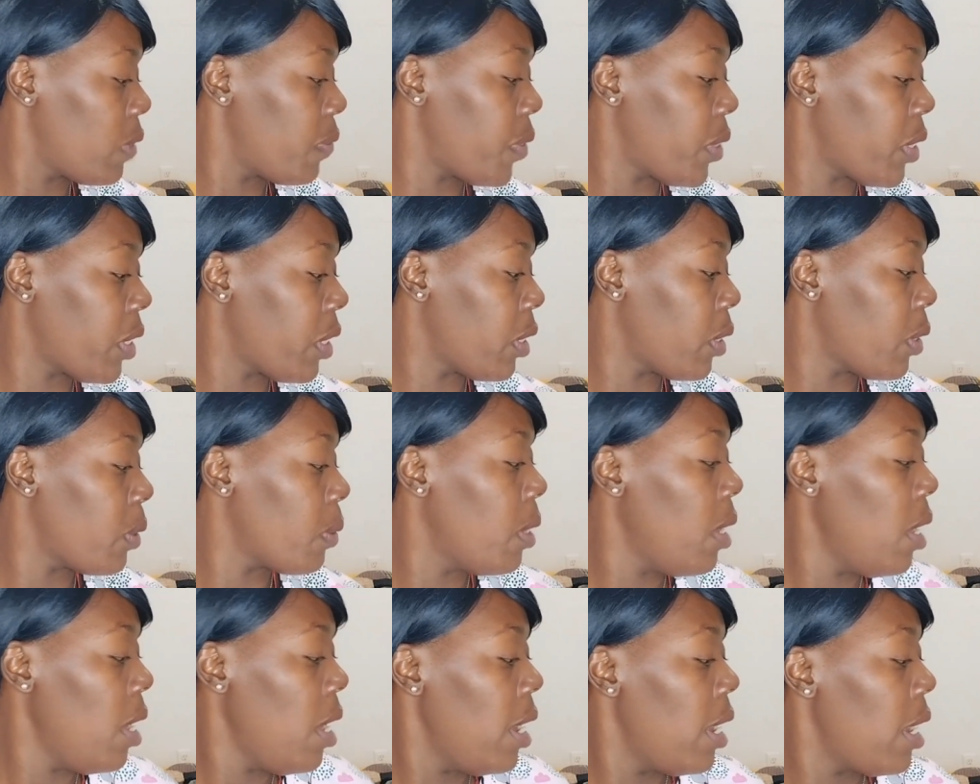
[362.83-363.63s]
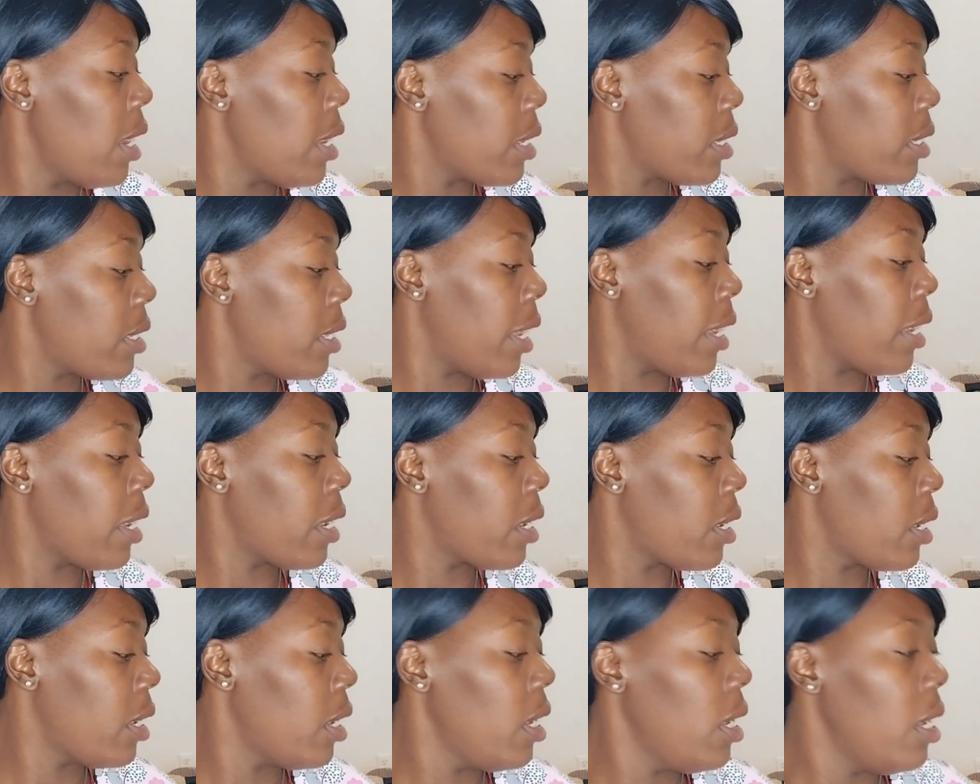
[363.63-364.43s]
for you. It's
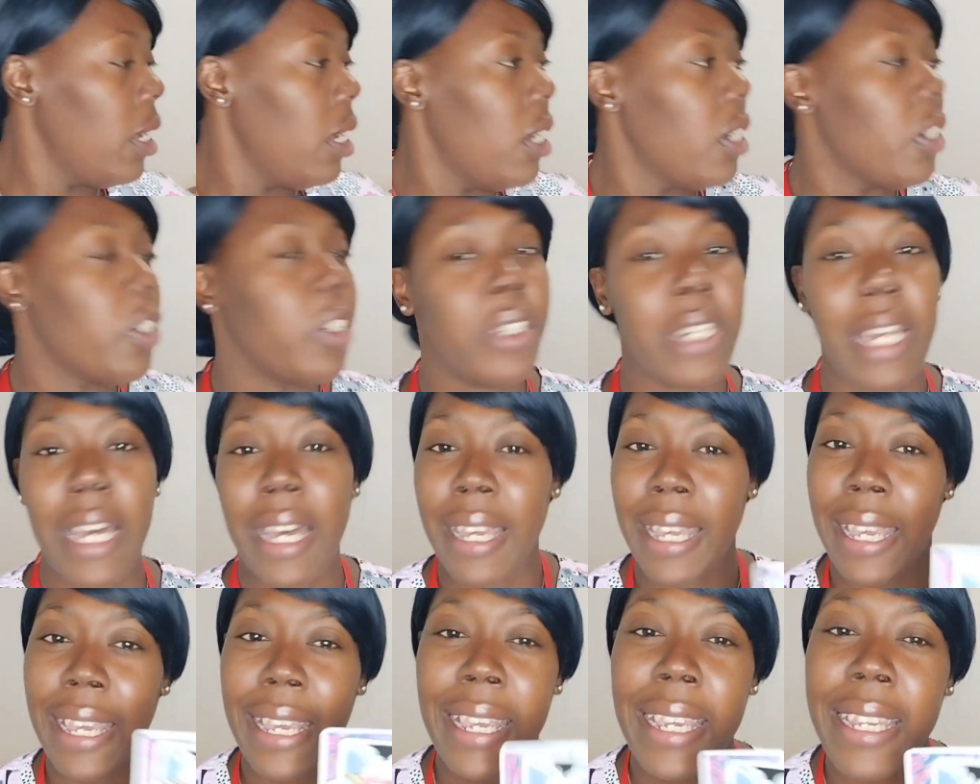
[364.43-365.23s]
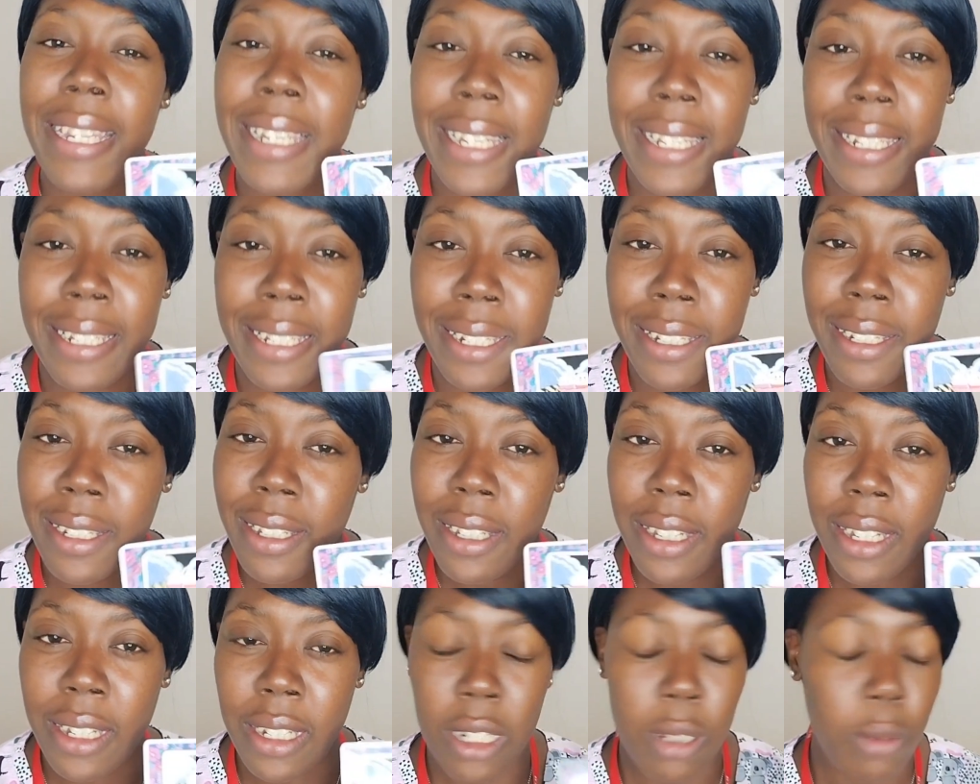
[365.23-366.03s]
like you're not hidden
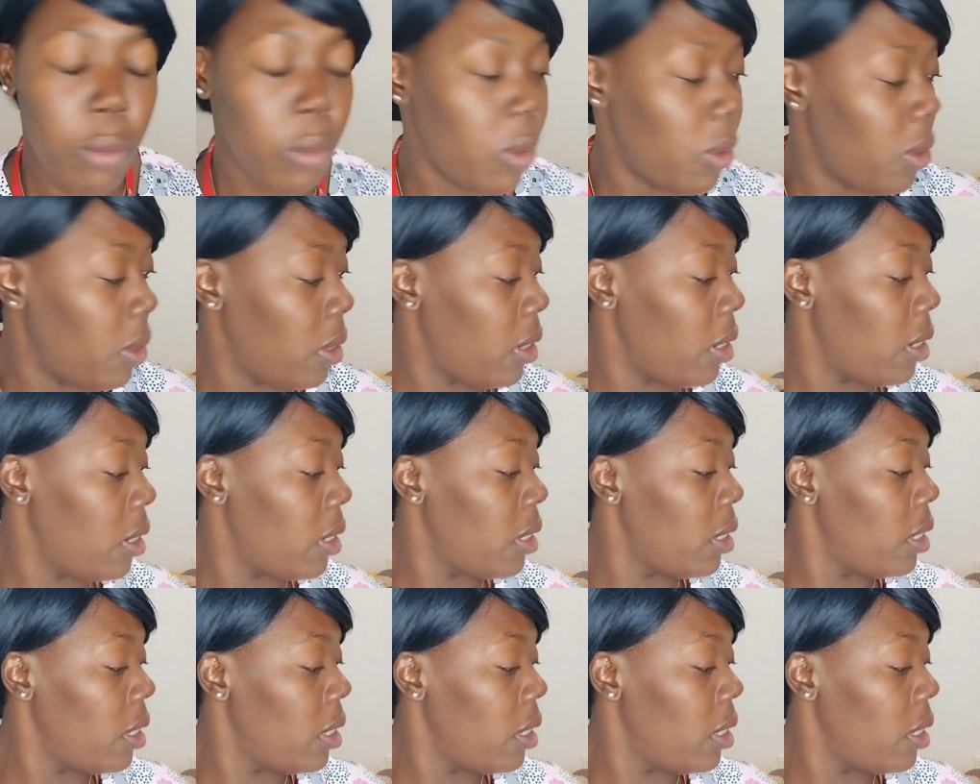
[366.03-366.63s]
anymore.